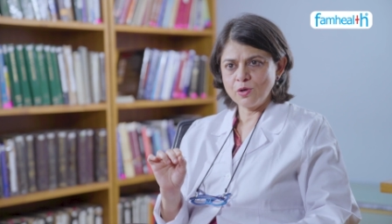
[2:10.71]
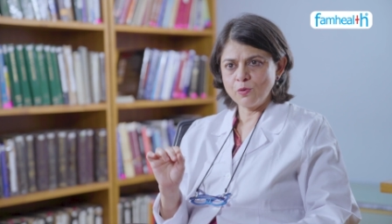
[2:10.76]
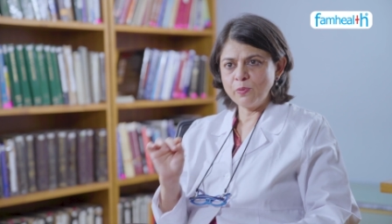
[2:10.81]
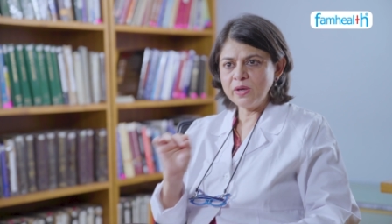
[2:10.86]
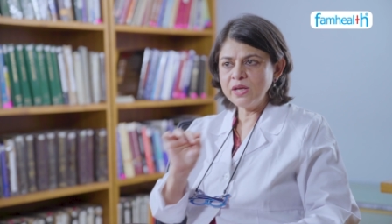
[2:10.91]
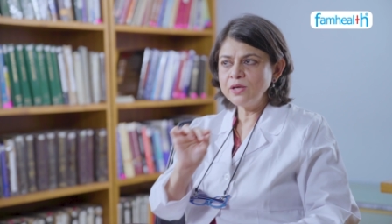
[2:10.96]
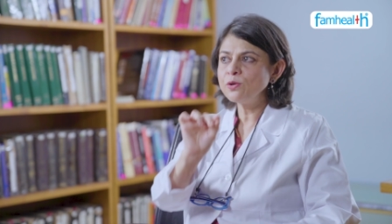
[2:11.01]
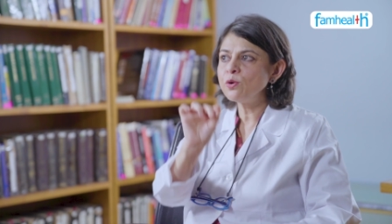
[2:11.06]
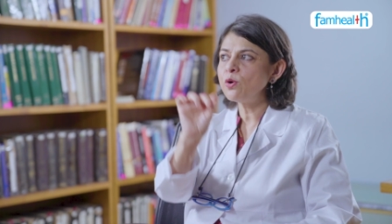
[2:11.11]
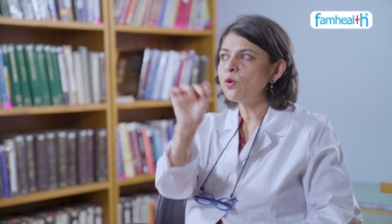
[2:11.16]

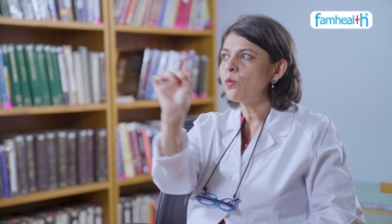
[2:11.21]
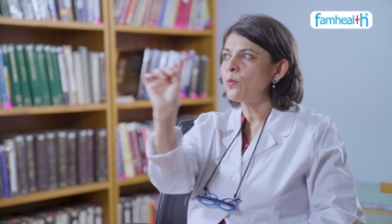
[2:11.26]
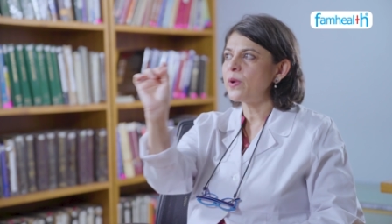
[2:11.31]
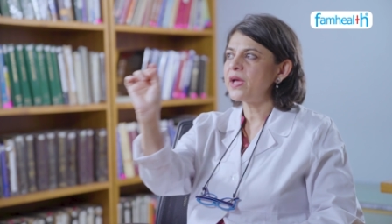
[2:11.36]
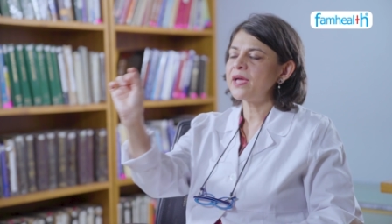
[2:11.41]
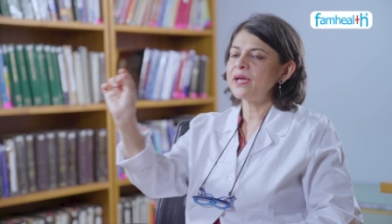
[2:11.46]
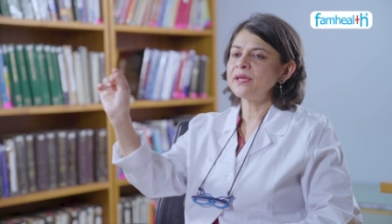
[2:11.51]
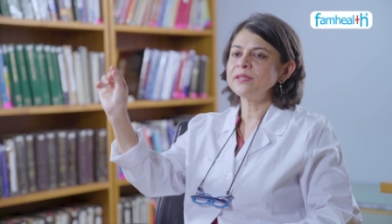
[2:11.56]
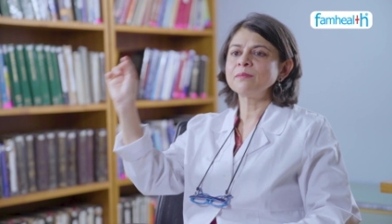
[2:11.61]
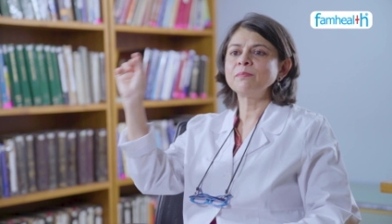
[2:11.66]
we know
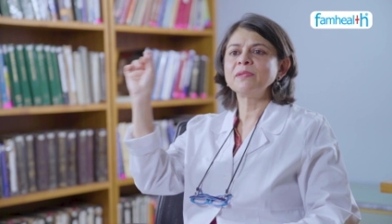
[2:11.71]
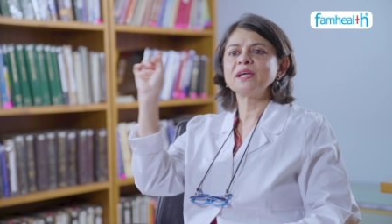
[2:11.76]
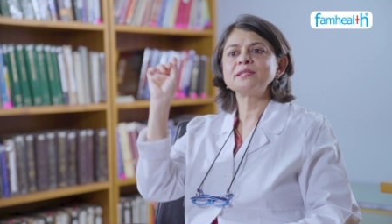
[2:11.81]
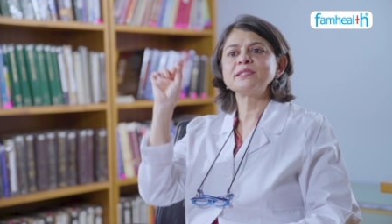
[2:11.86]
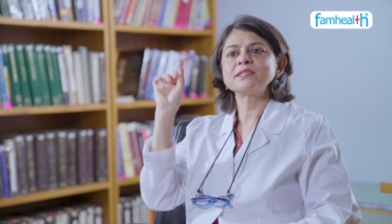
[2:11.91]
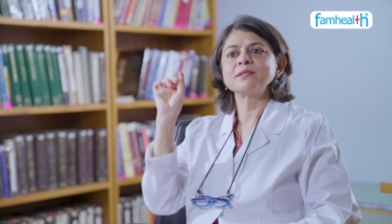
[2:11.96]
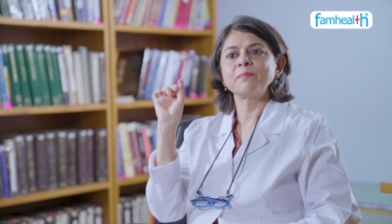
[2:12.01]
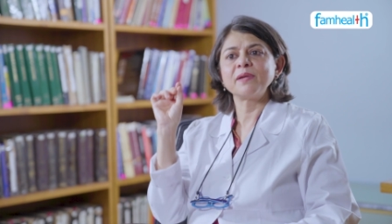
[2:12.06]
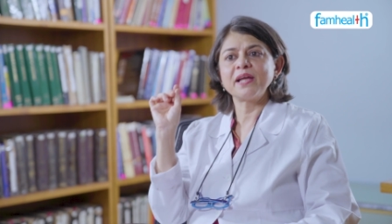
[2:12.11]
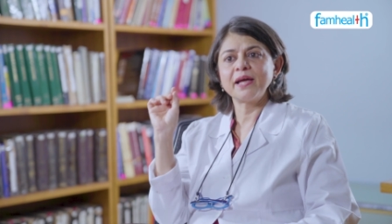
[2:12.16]
where the
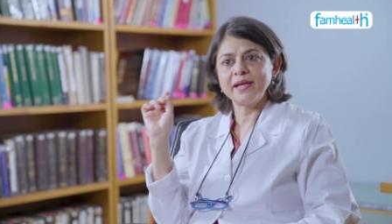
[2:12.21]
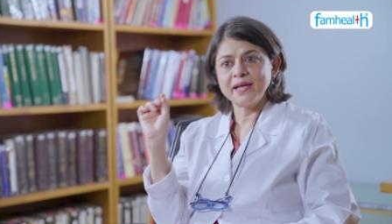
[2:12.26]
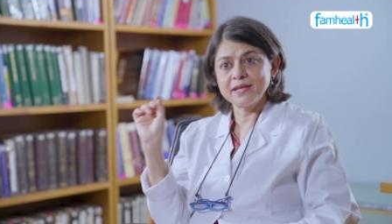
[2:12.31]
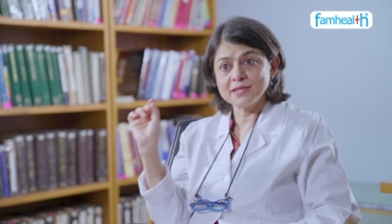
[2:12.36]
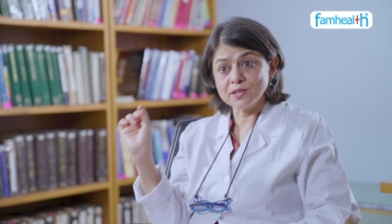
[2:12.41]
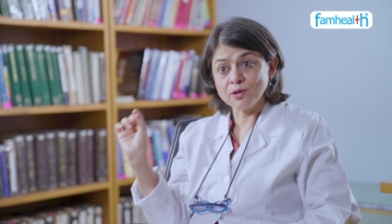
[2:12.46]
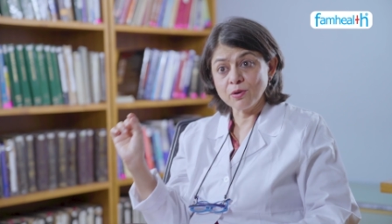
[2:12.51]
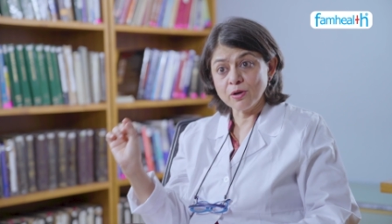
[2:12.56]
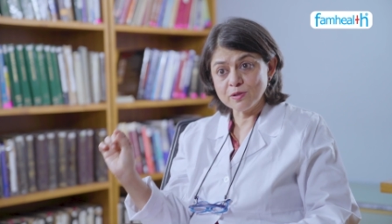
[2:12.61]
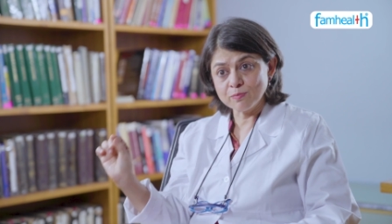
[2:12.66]
blood supply
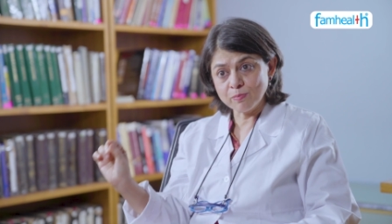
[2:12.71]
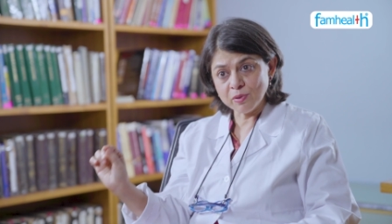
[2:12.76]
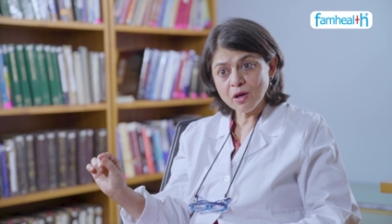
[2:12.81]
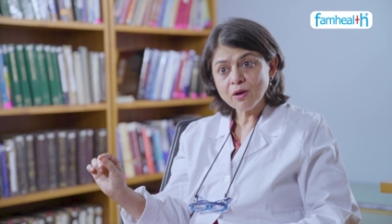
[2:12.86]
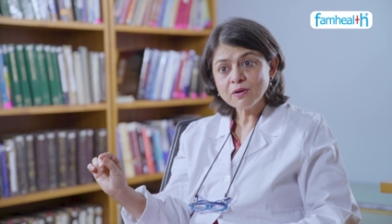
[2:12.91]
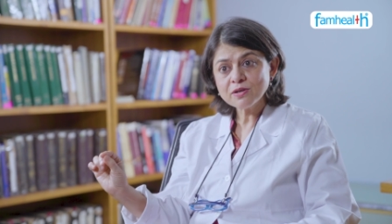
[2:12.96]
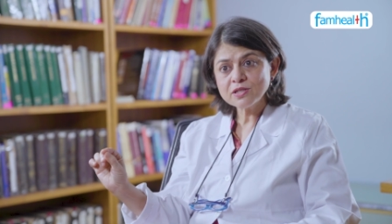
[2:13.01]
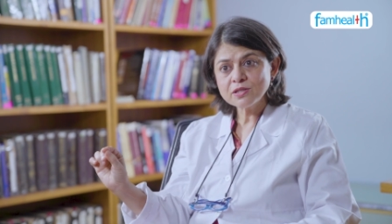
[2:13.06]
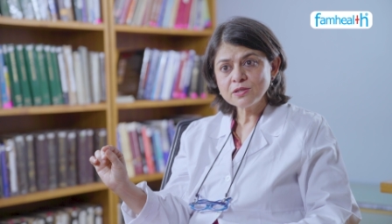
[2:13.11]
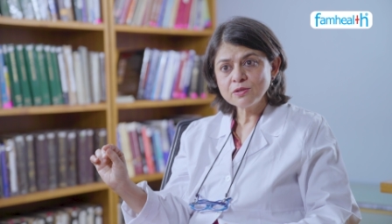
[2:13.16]
has got
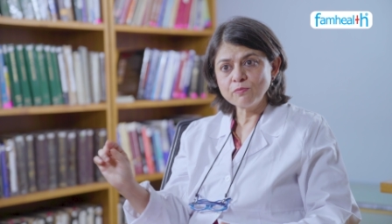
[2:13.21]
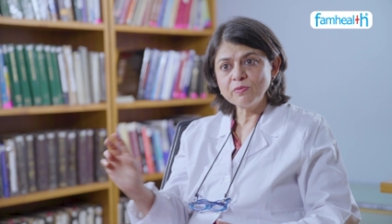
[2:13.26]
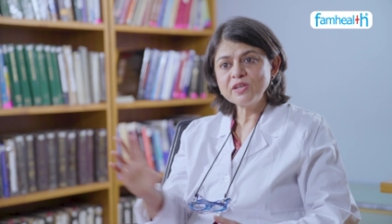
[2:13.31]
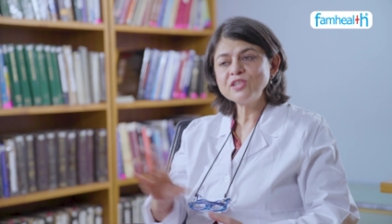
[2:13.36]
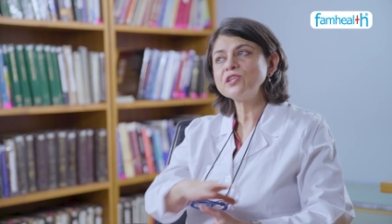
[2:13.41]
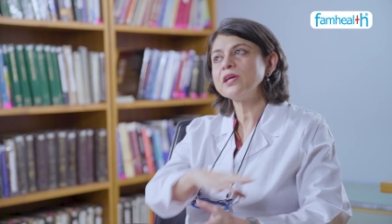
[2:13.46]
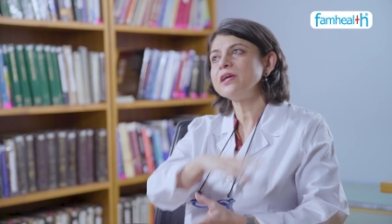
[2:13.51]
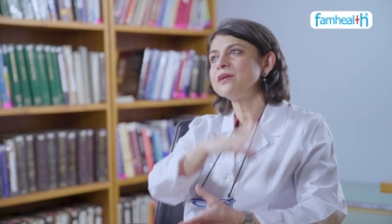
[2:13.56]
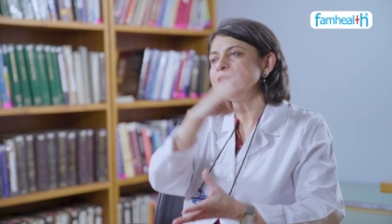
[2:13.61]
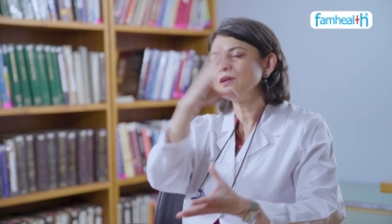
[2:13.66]
blocked,
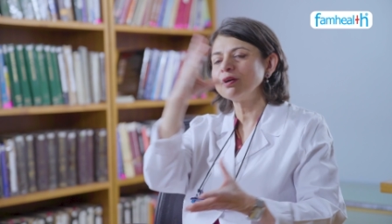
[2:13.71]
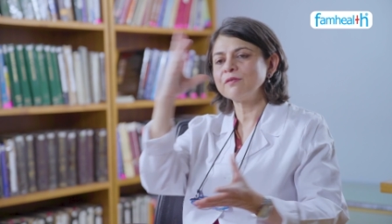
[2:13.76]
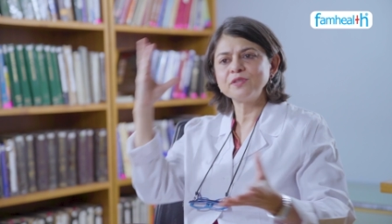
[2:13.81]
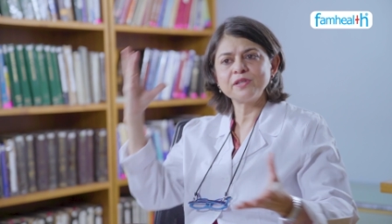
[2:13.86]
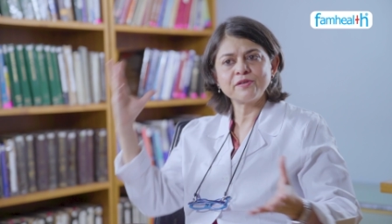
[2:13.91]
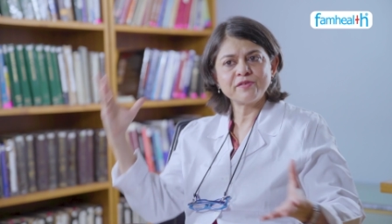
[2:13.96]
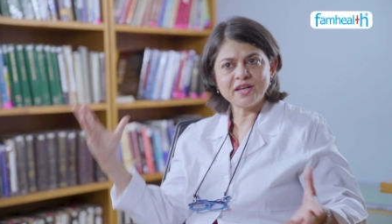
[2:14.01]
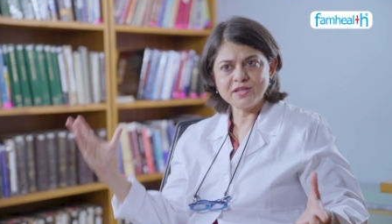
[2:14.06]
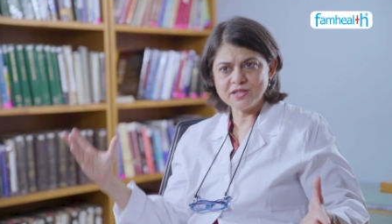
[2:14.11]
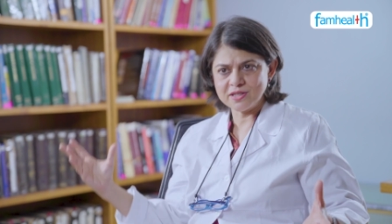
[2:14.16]
which area of
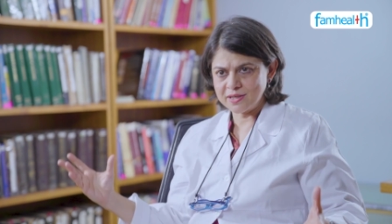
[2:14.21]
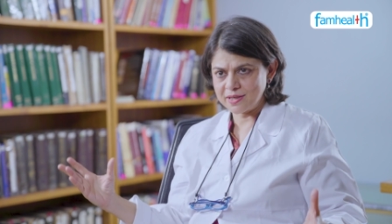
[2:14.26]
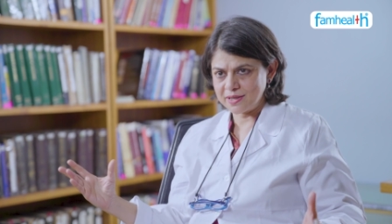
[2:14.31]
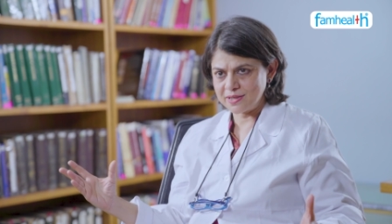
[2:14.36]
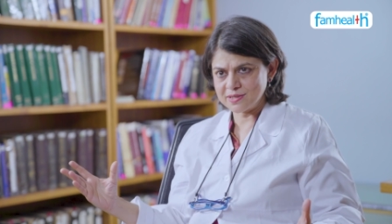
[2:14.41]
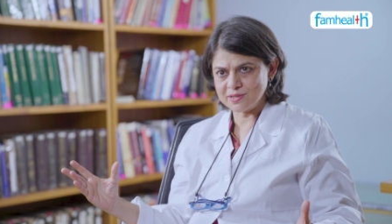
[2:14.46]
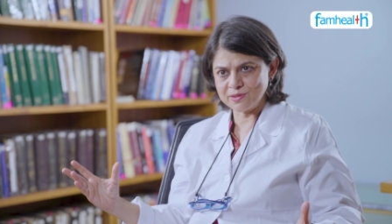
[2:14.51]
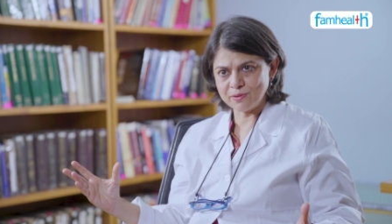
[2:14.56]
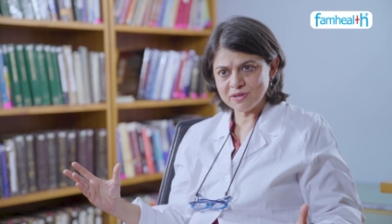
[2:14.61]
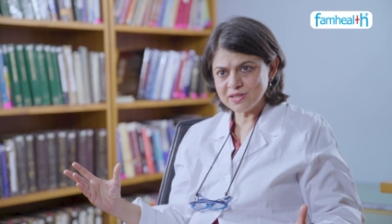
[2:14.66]
the
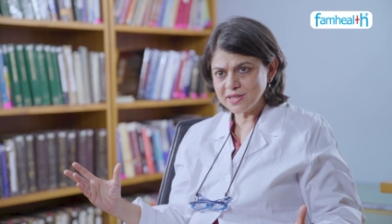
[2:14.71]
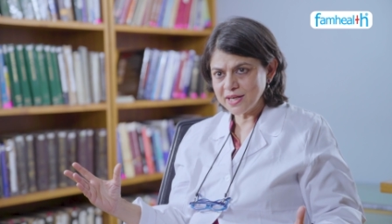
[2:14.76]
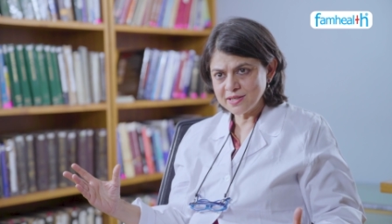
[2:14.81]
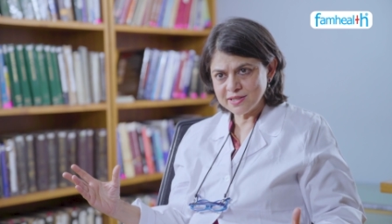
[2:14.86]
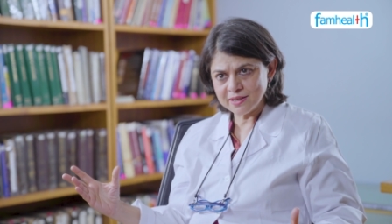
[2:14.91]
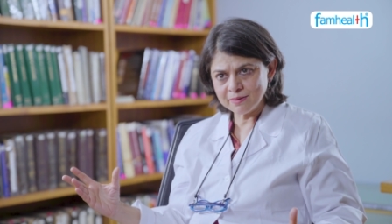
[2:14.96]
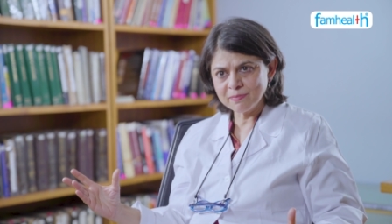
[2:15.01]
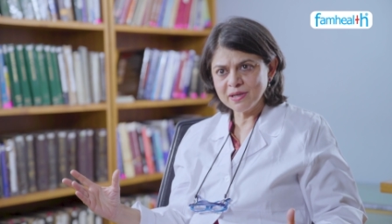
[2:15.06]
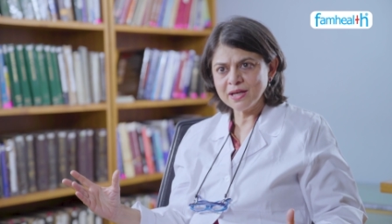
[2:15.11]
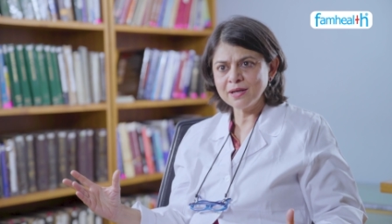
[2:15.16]
retina is not
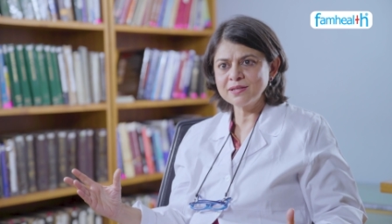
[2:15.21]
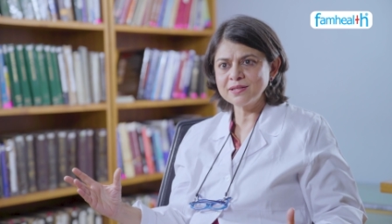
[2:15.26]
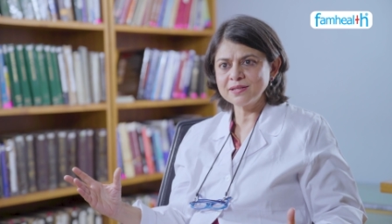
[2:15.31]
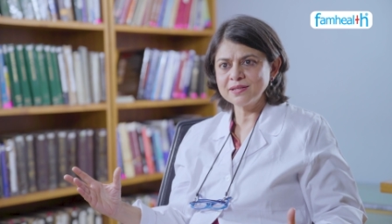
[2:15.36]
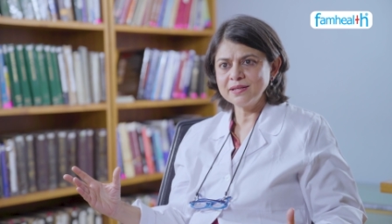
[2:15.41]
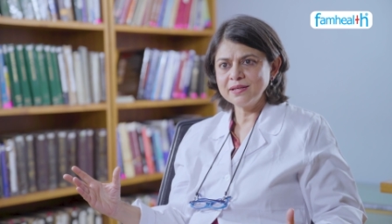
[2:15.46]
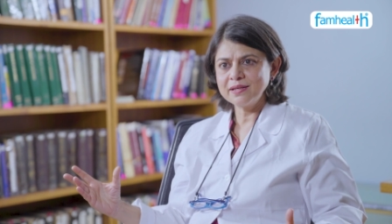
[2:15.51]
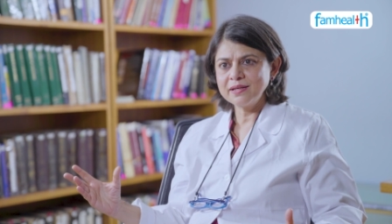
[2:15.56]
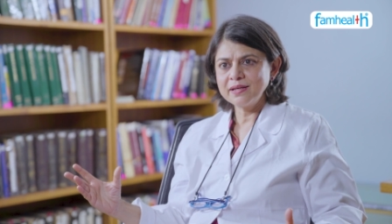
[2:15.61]
getting blood,